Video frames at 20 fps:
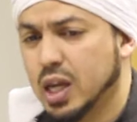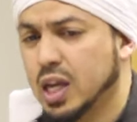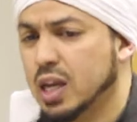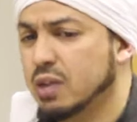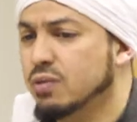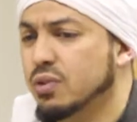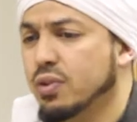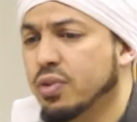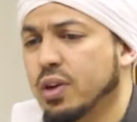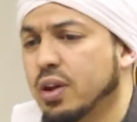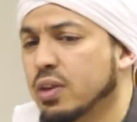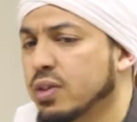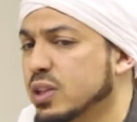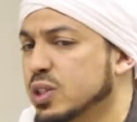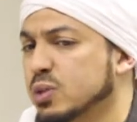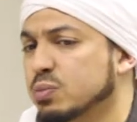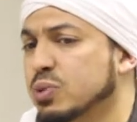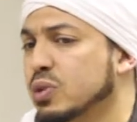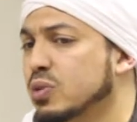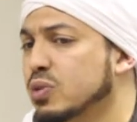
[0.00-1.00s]
everything
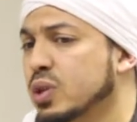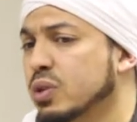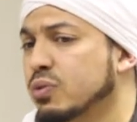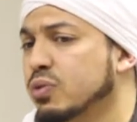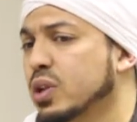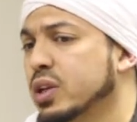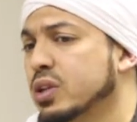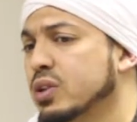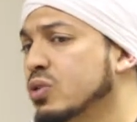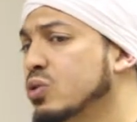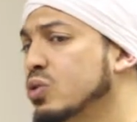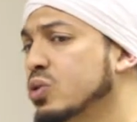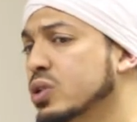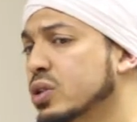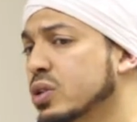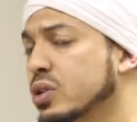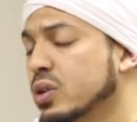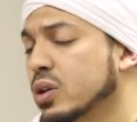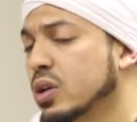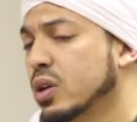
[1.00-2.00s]
that's beautiful and
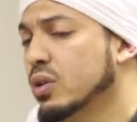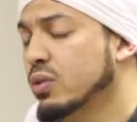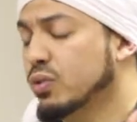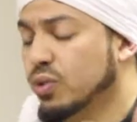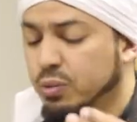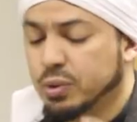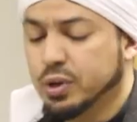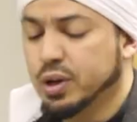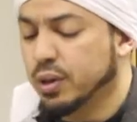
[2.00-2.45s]
good from